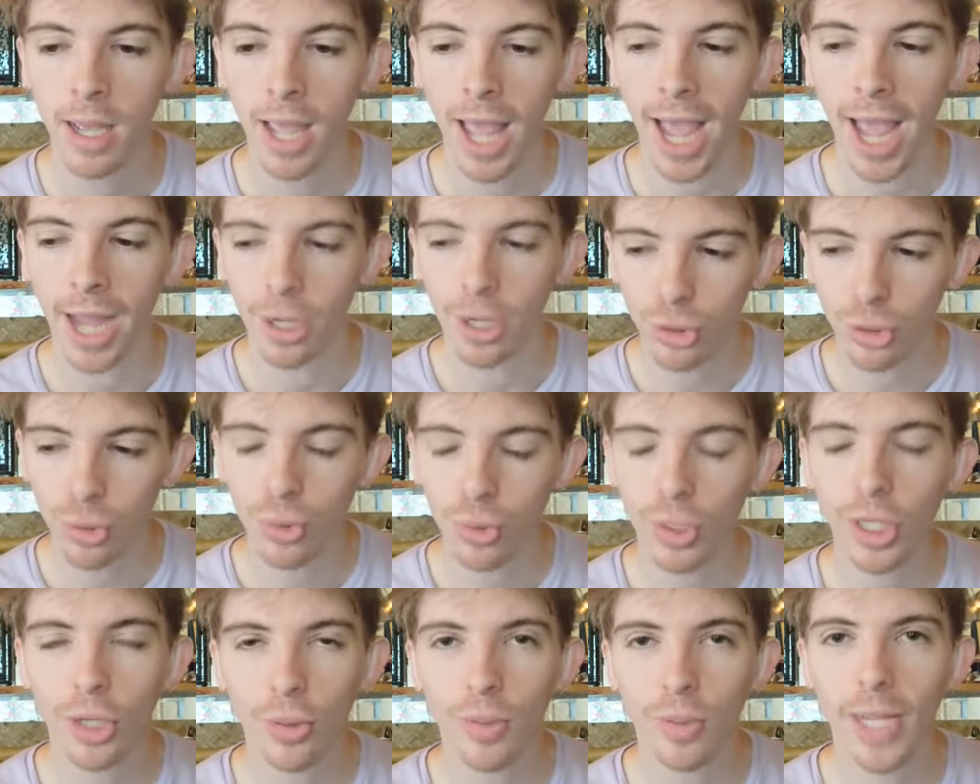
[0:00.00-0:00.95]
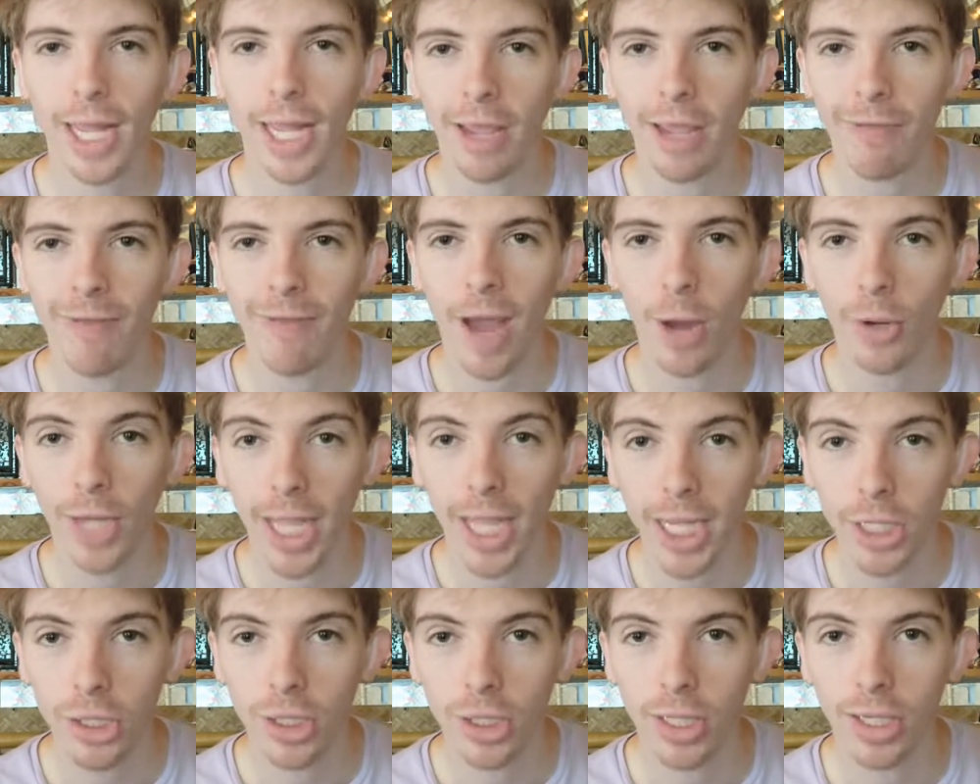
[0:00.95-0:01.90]
and truly create a
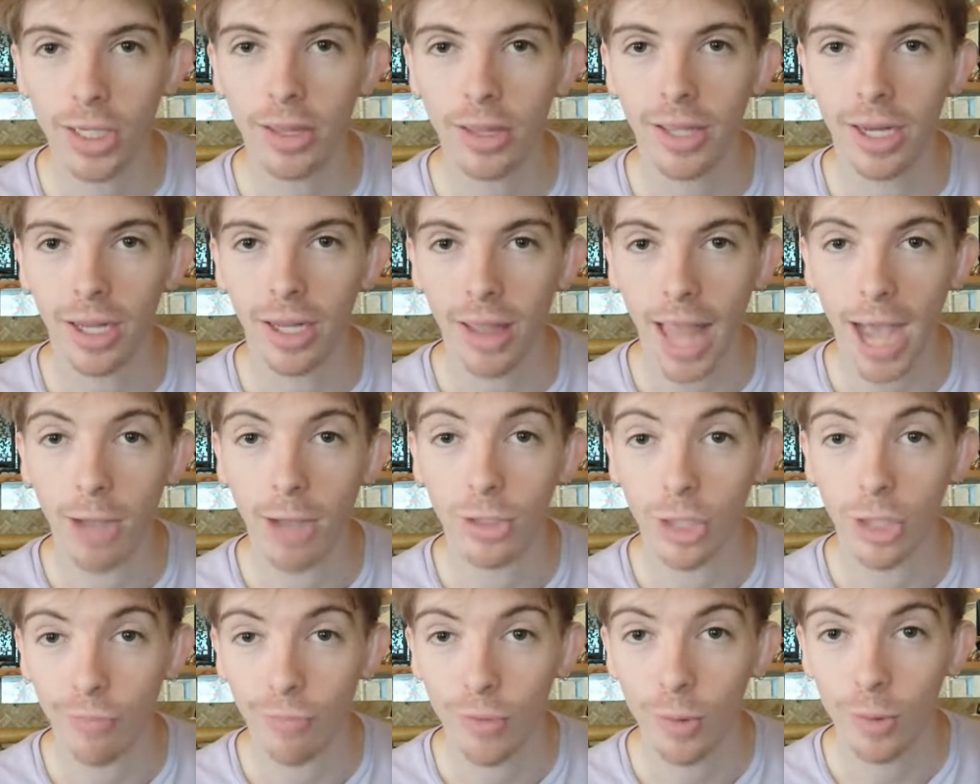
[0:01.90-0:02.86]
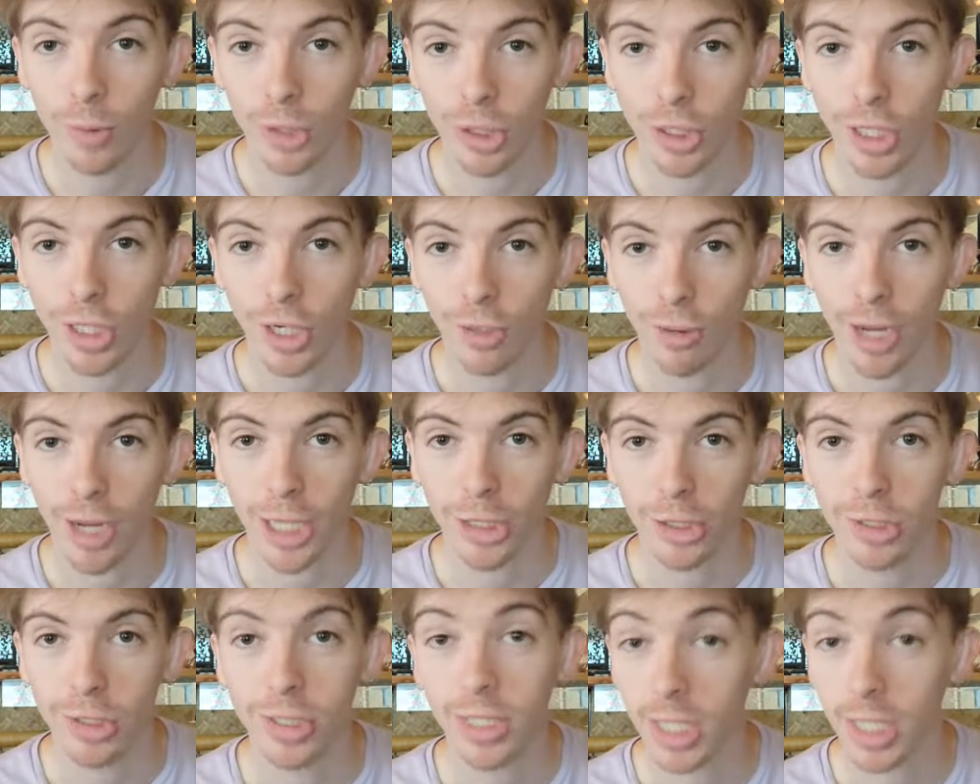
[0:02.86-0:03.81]
foundation that allows our future
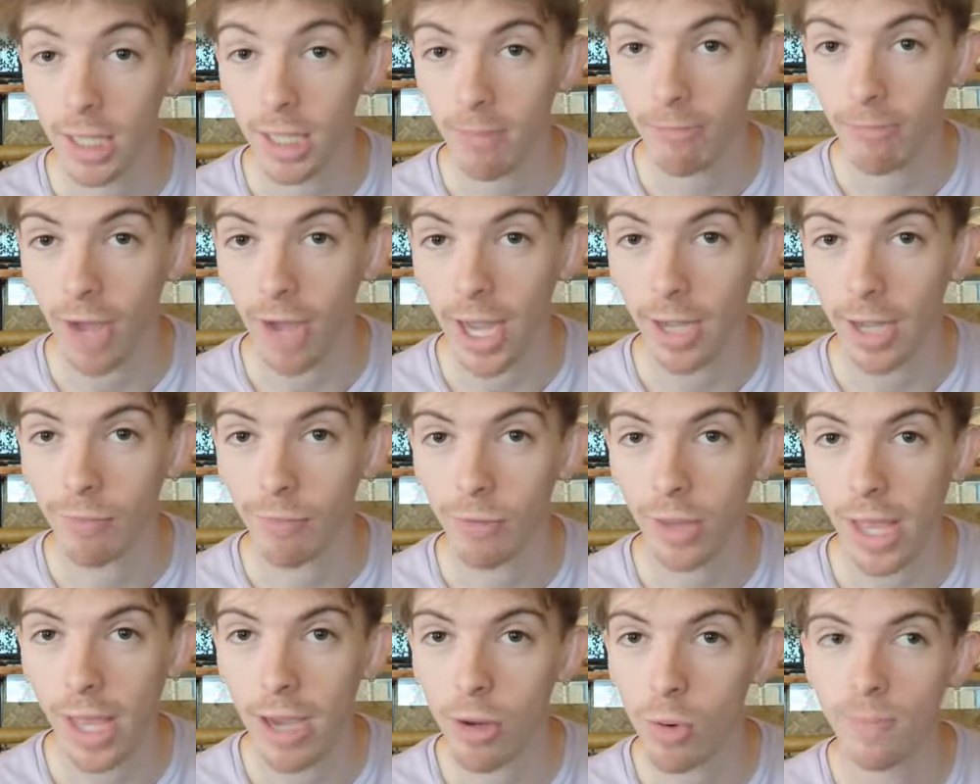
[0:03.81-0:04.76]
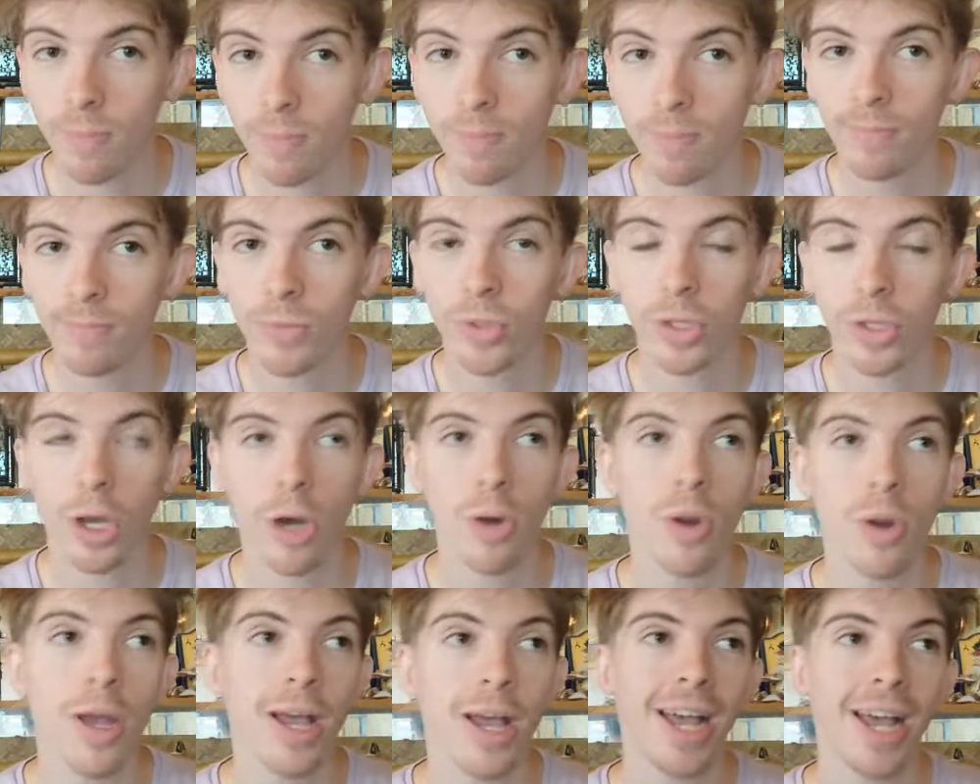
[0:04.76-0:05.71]
generations to keep fighting for that goal. So
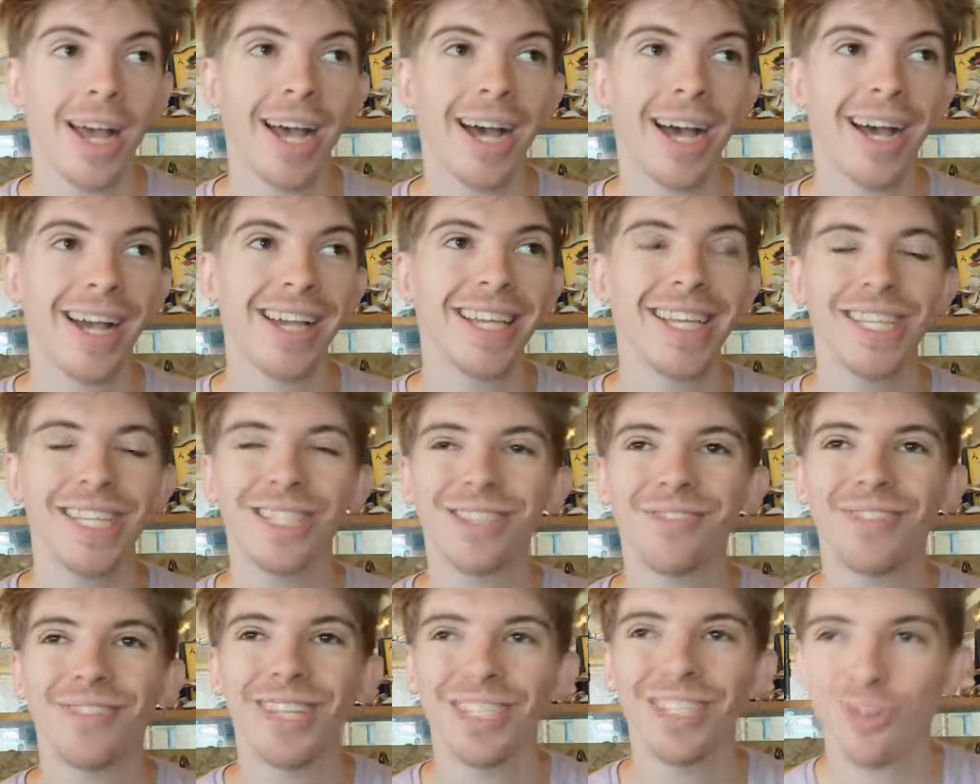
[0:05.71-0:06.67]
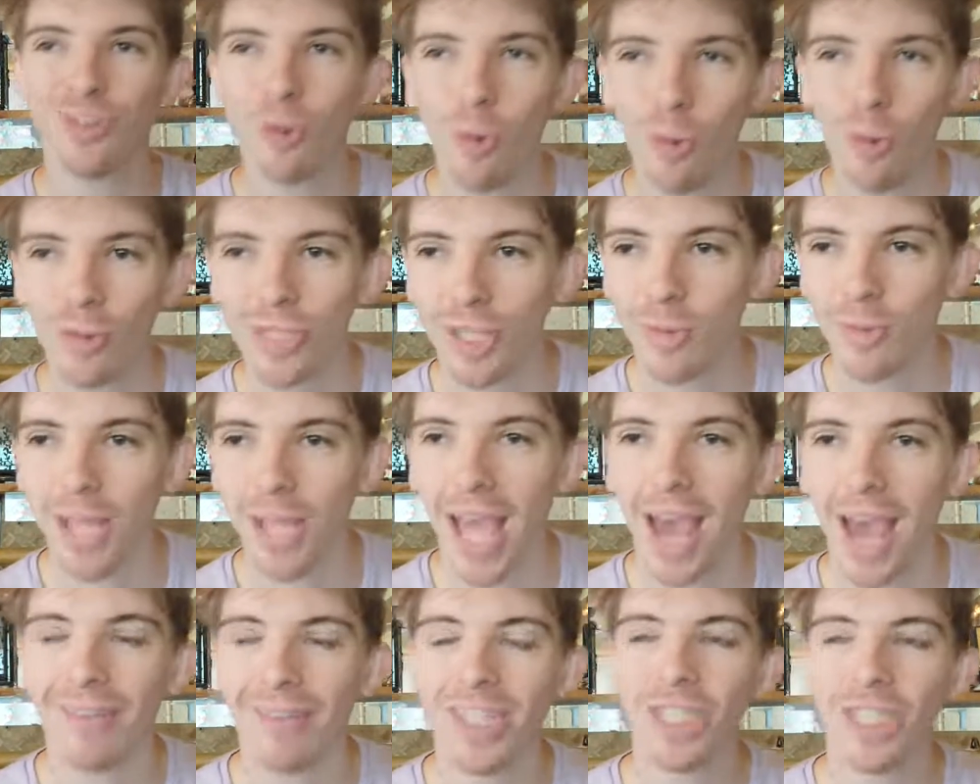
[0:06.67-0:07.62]
uh, each of these goals that we have,
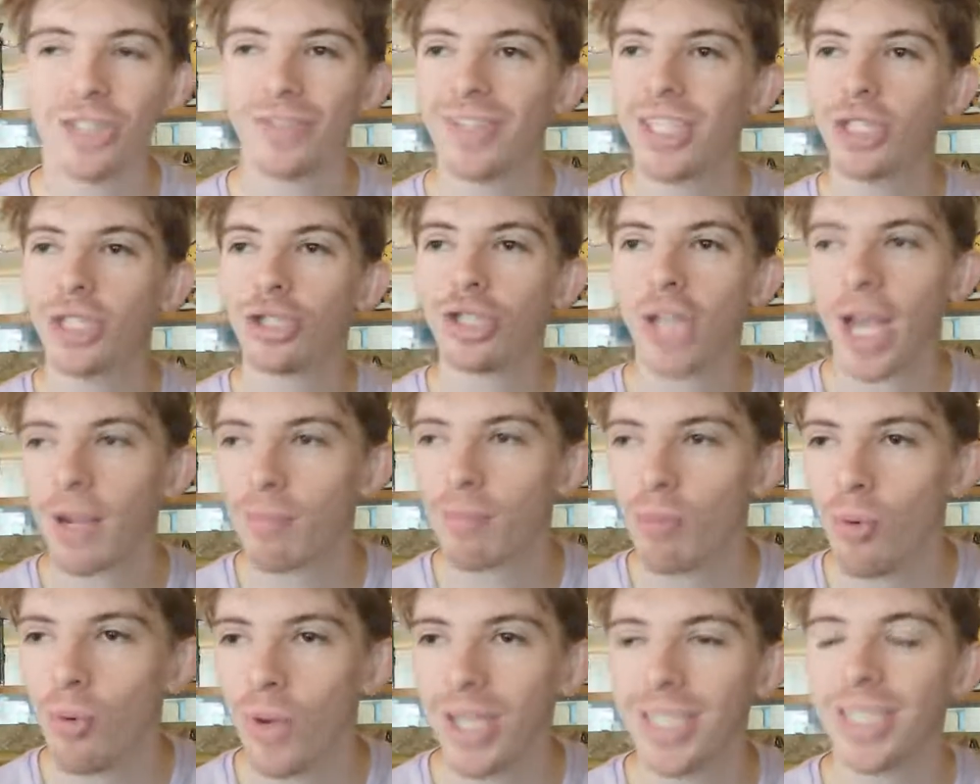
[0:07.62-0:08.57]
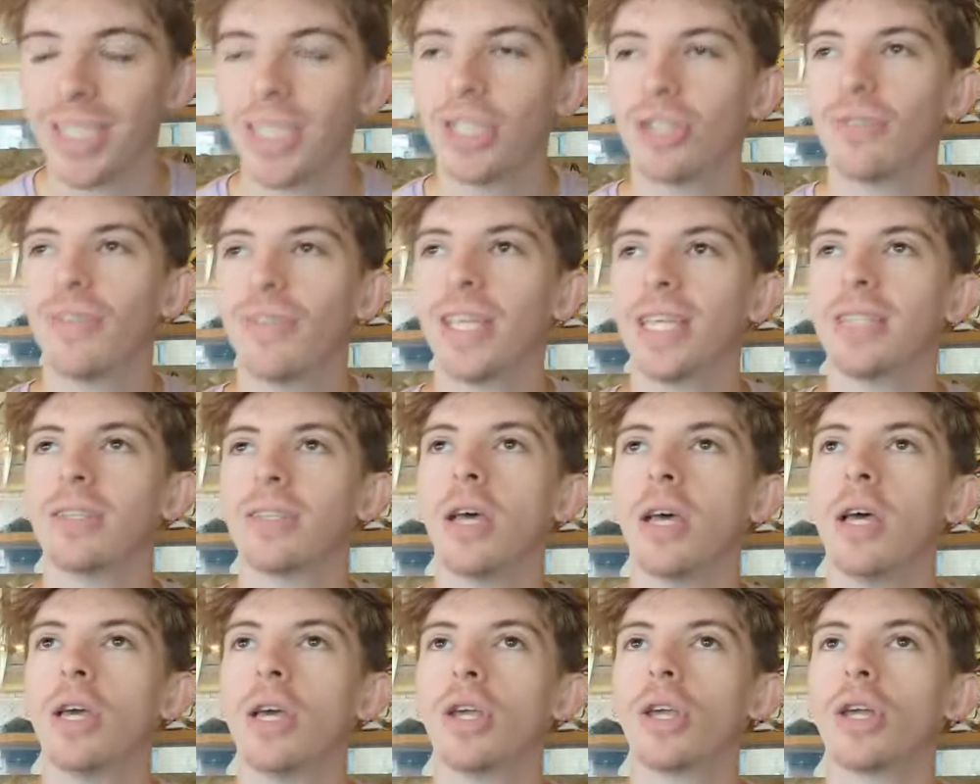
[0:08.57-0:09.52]
each of these checkpoints, each of these
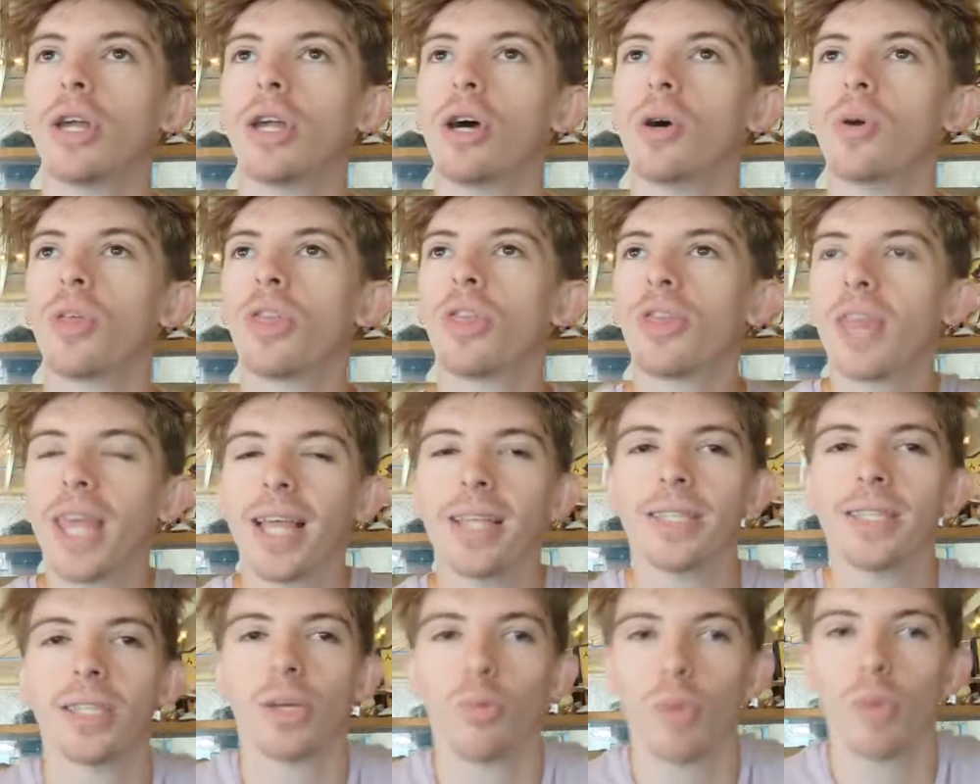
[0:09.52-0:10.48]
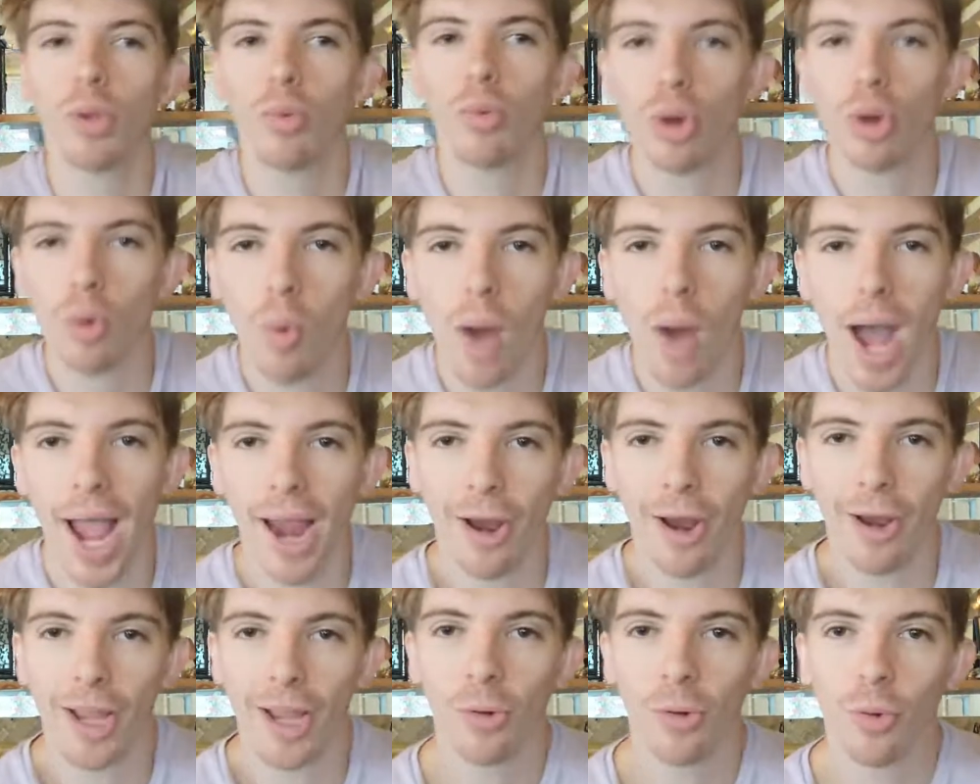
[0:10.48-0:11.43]
you know things that we require
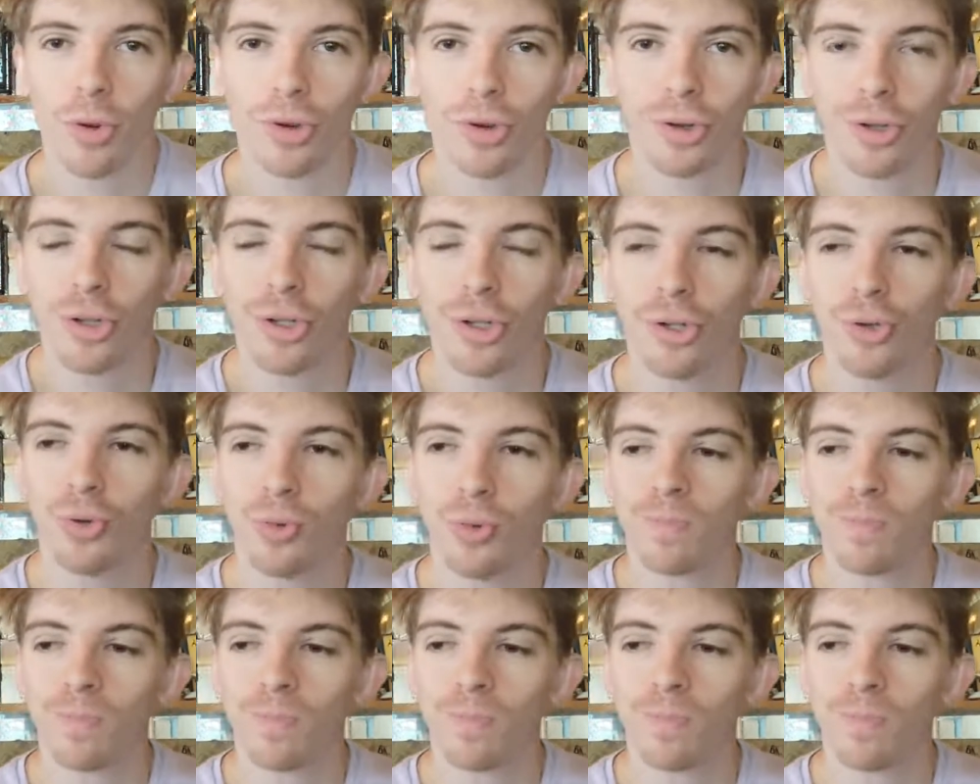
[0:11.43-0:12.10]
in order to